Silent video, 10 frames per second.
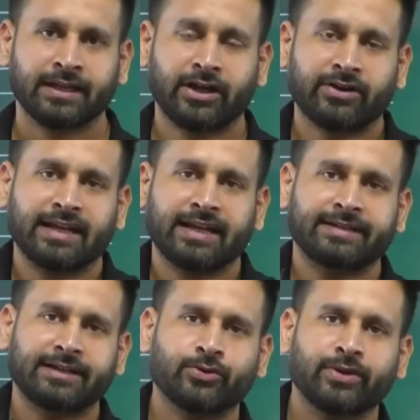Now
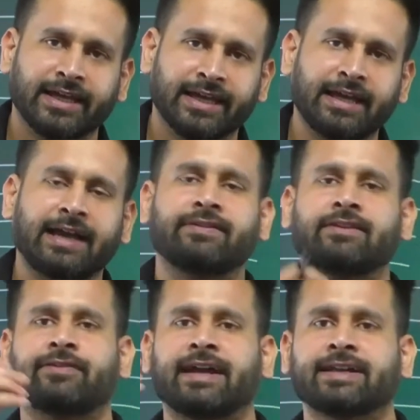related to A, I will
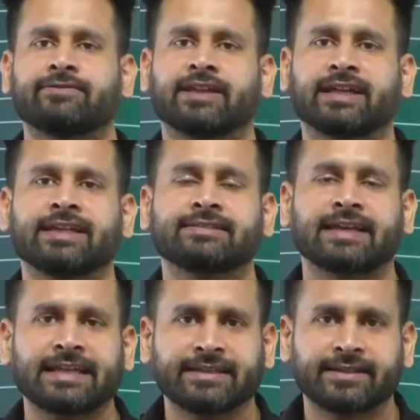find if there is
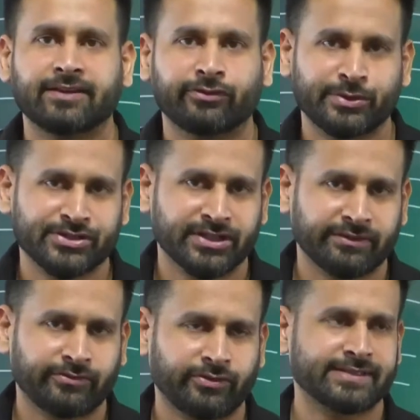any other information
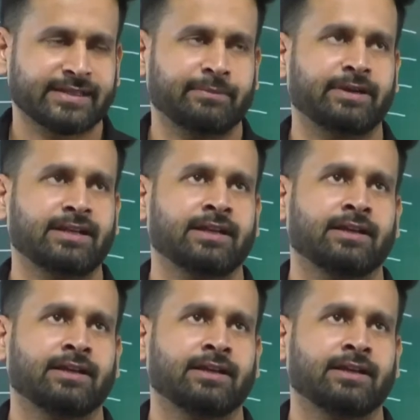given. For example,